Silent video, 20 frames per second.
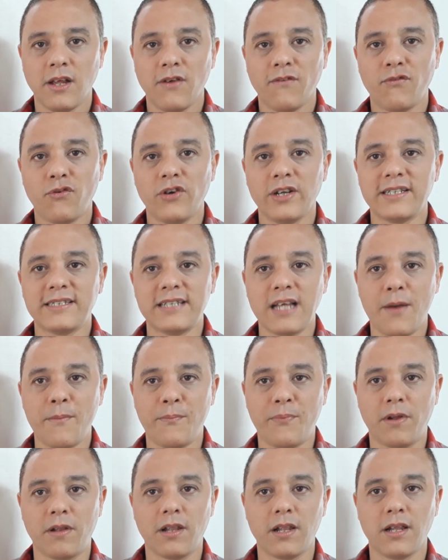For
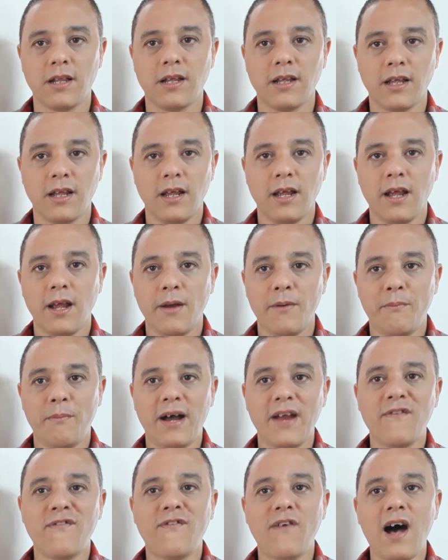example,
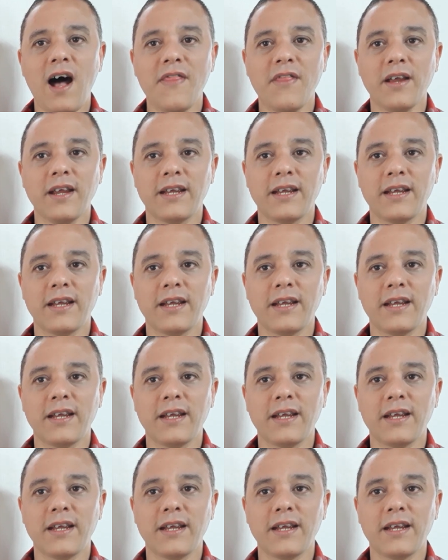my father